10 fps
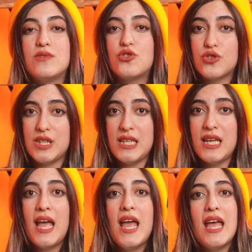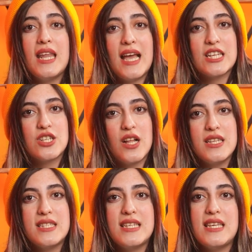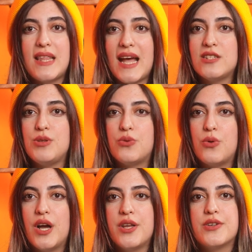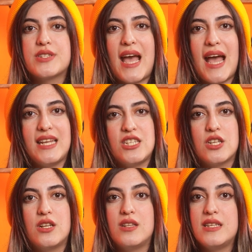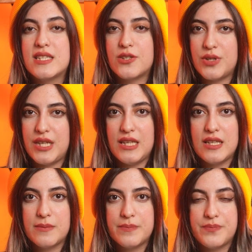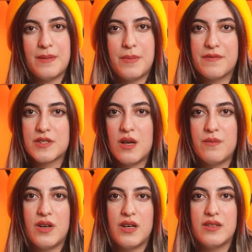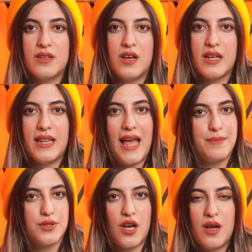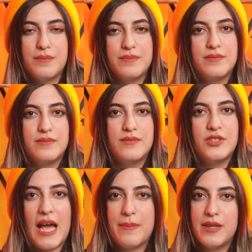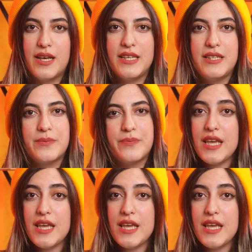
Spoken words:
3. A nationality that requires additional screening. Grip of someone on a laptop. Reapplying.